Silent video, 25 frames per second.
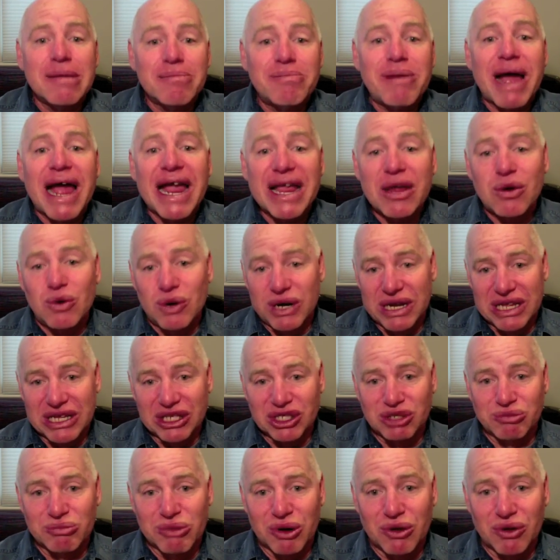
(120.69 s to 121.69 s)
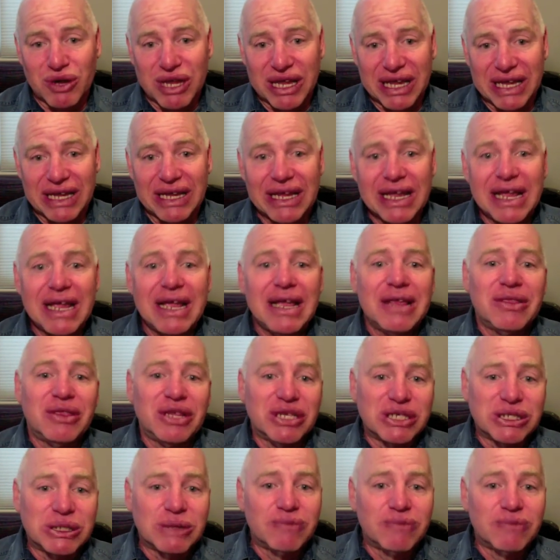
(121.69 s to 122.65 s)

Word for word: by quitting smoking. This